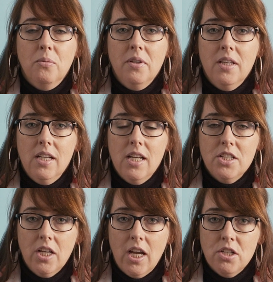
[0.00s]
Within
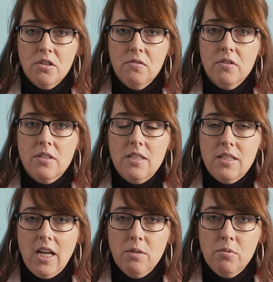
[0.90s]
Education for
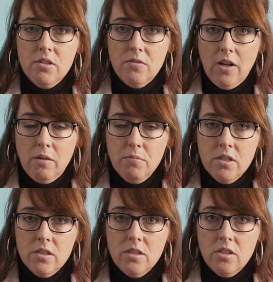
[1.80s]
Sustainable
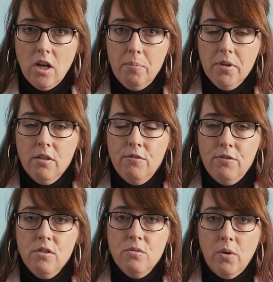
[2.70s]
Development, the topic of
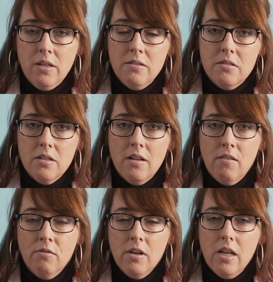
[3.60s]
food waste is
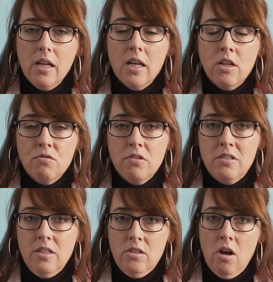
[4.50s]
a really
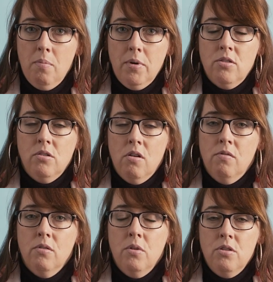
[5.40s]
interesting topic to
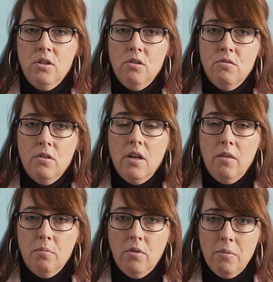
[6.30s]
cover with children in
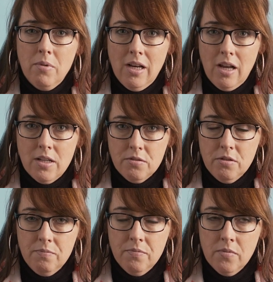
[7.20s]
the primary
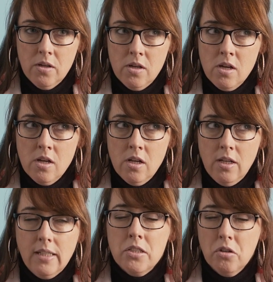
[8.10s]
classroom.
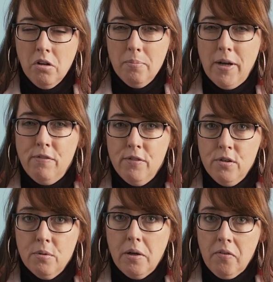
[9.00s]
Let's talk about
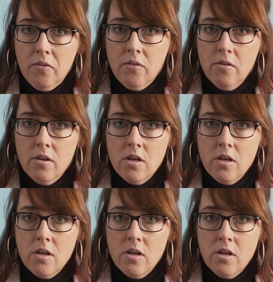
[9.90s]
food waste.